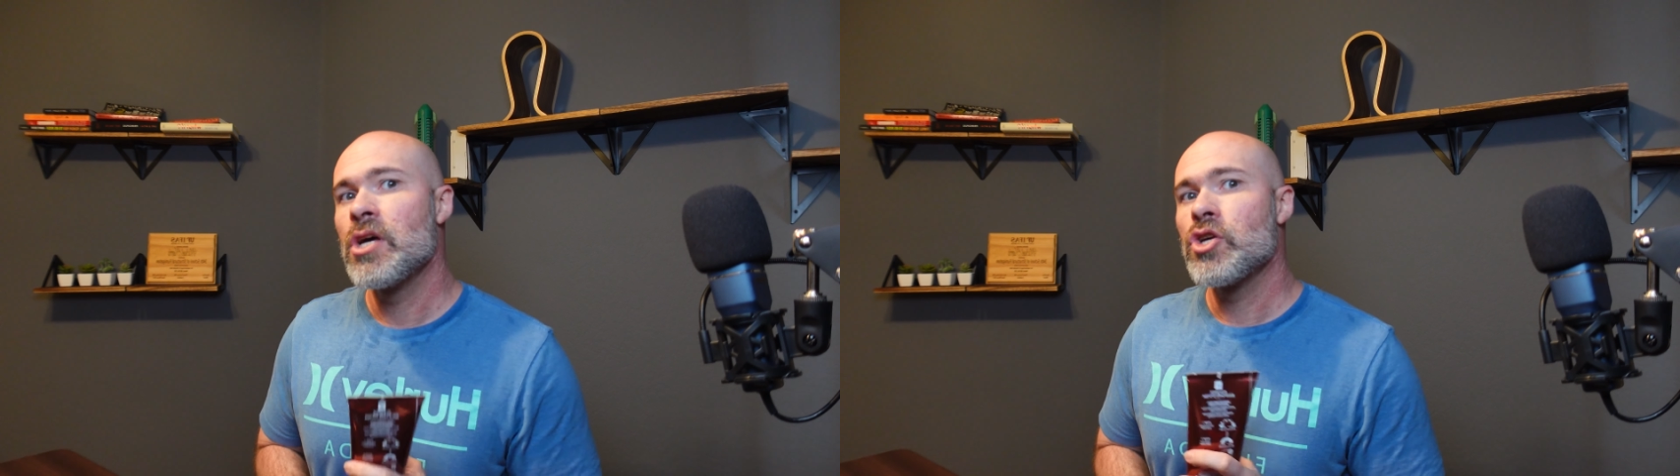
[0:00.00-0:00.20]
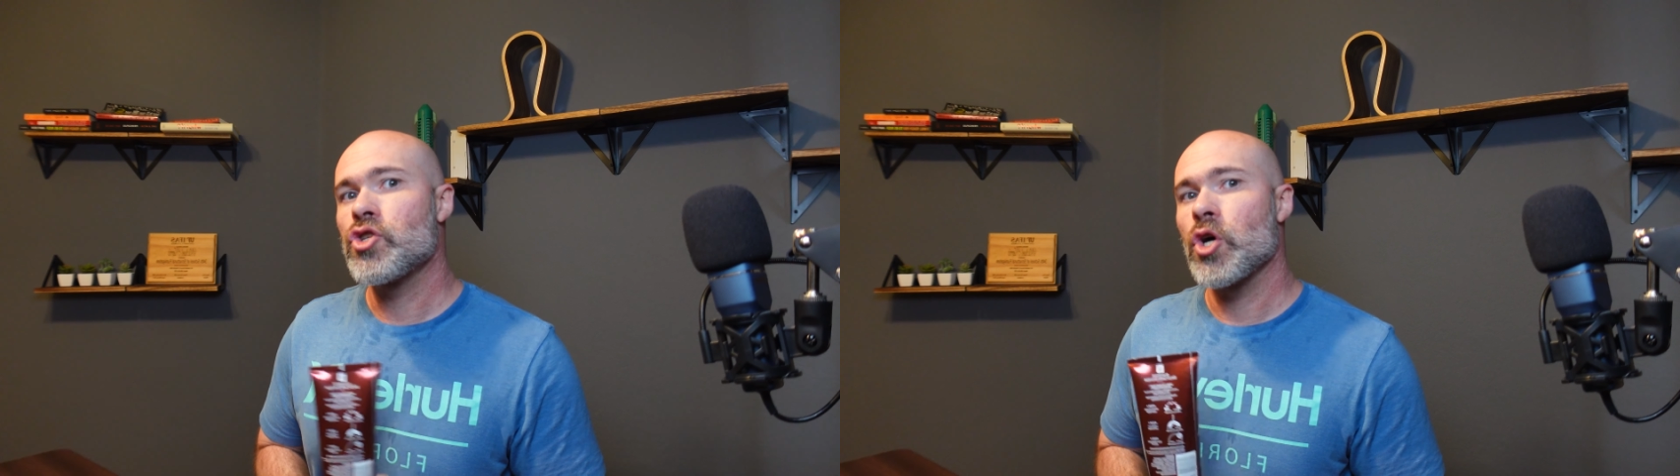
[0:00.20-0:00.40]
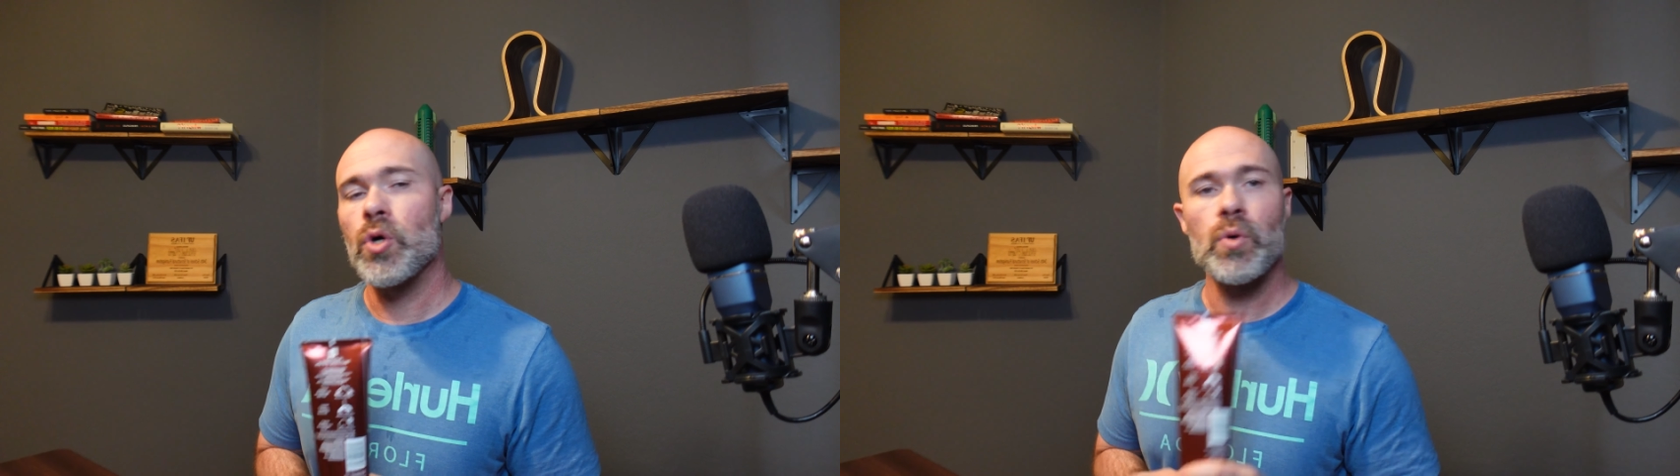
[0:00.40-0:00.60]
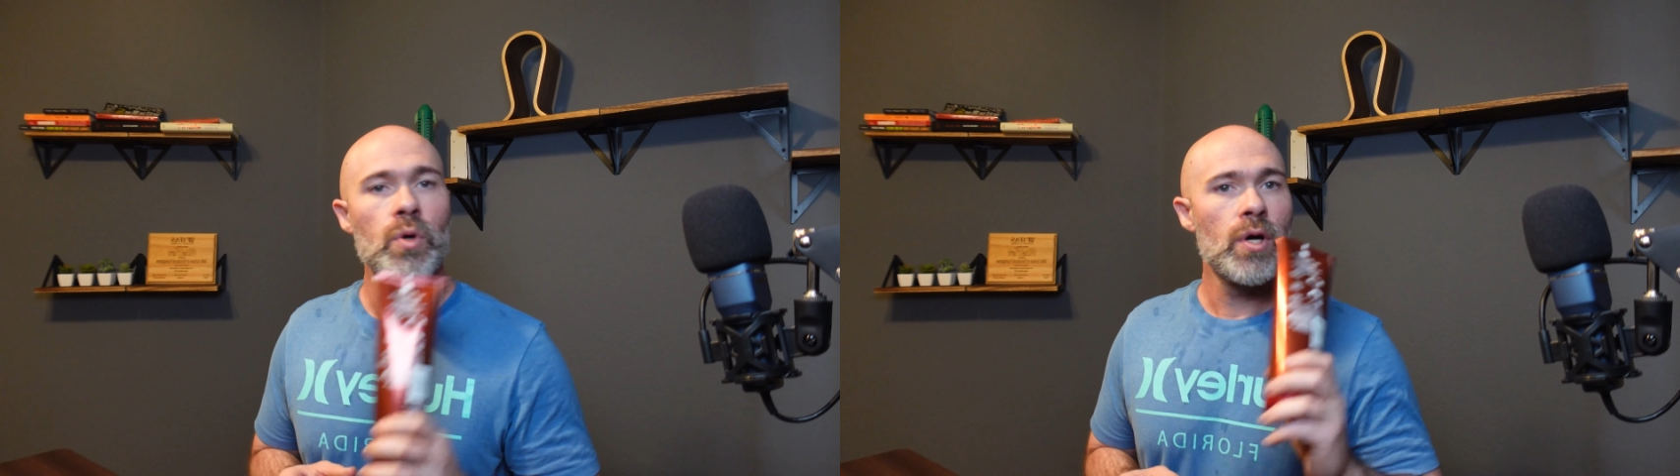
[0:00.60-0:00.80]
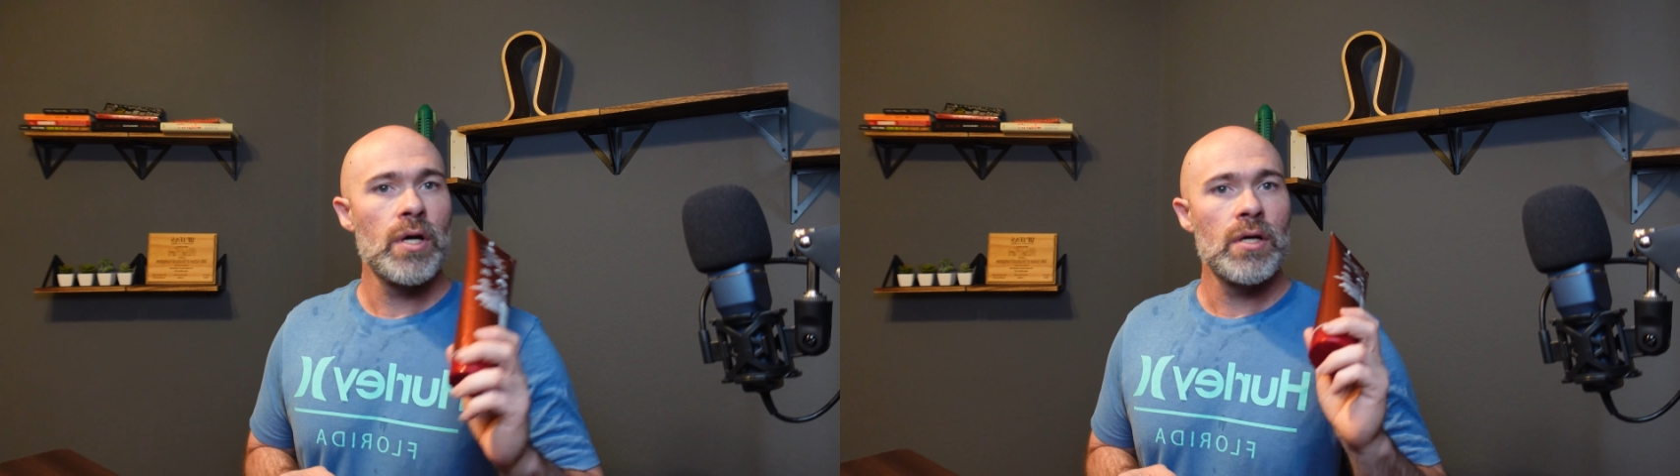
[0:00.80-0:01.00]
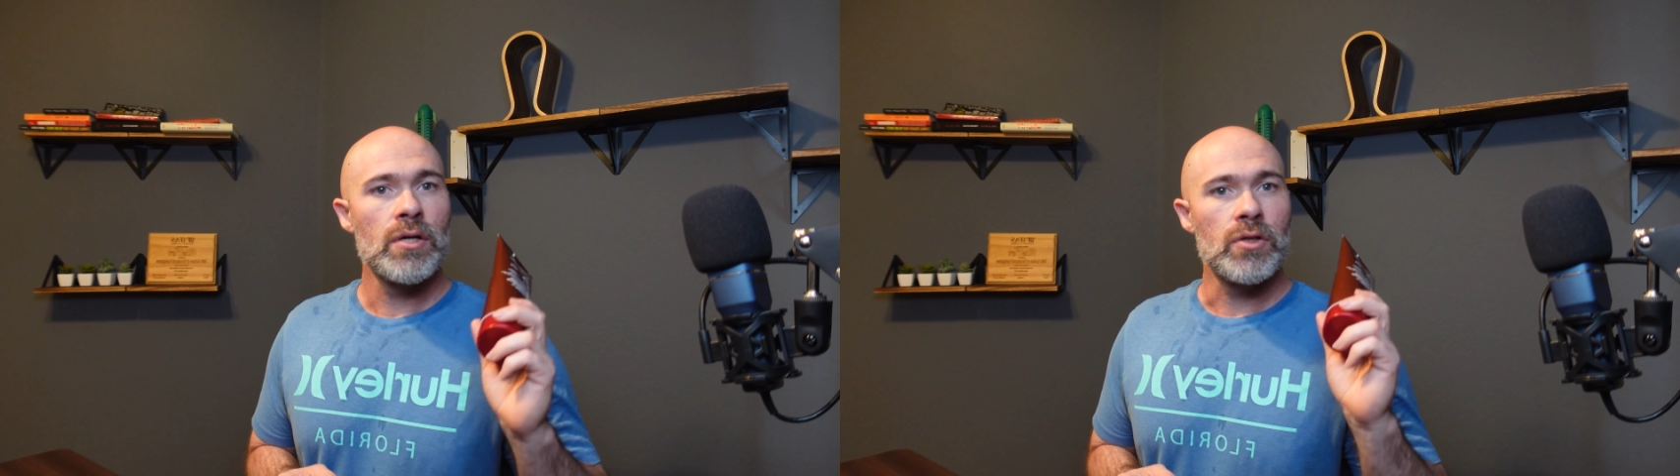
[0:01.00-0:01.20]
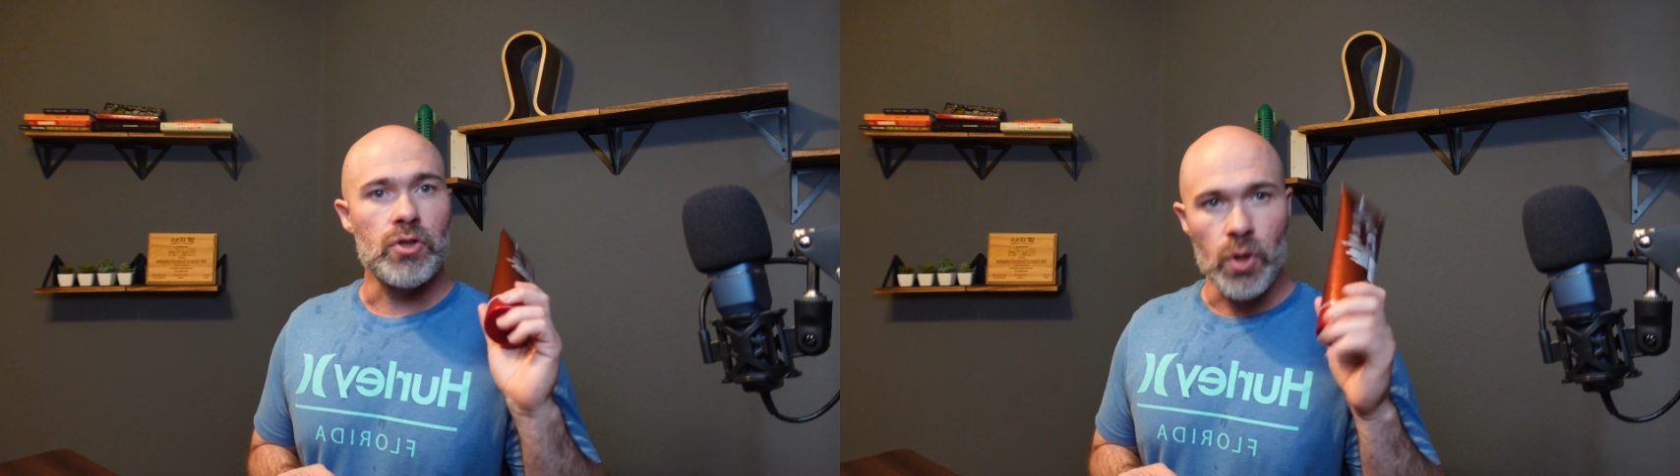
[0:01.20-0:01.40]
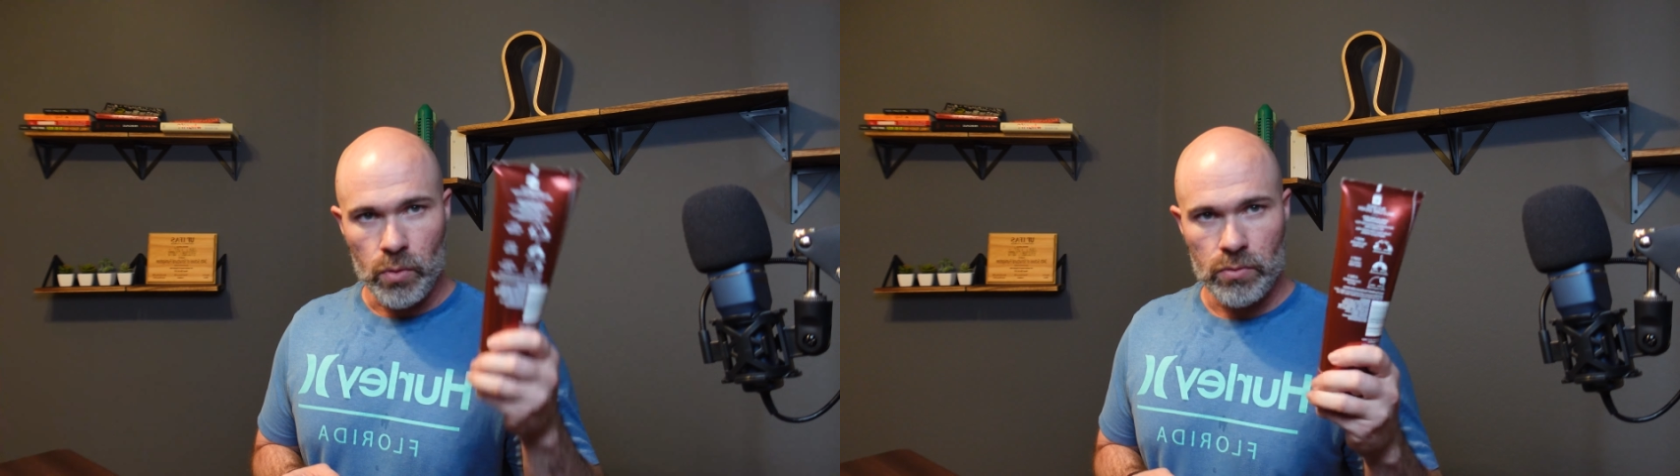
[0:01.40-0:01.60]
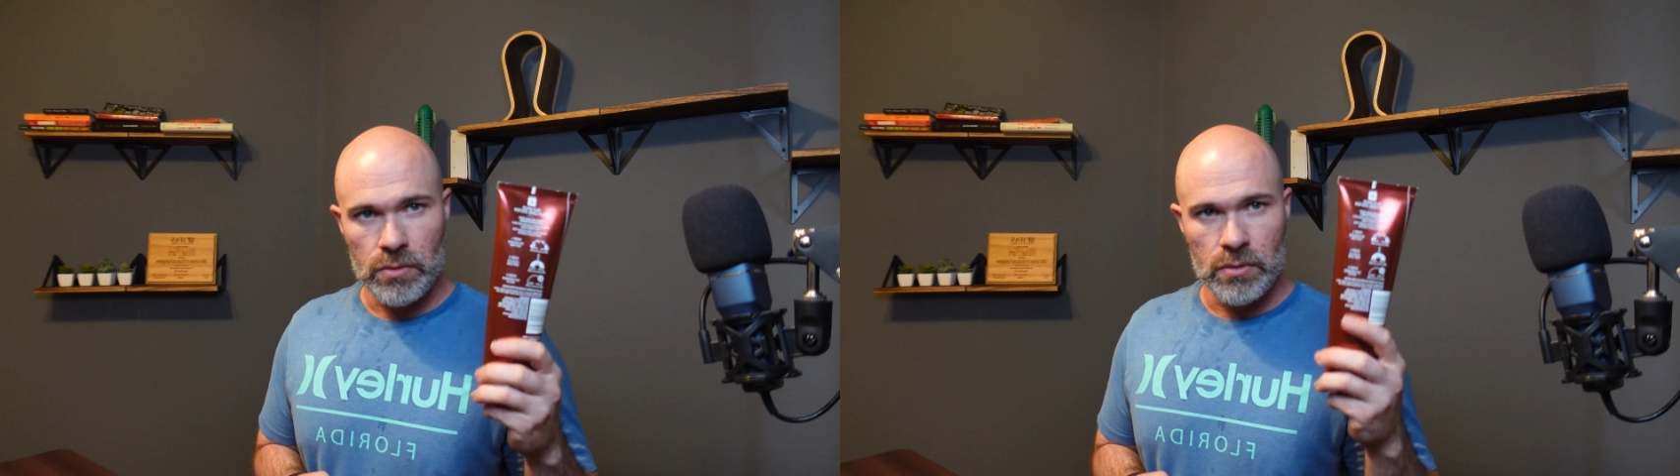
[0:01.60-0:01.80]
so don't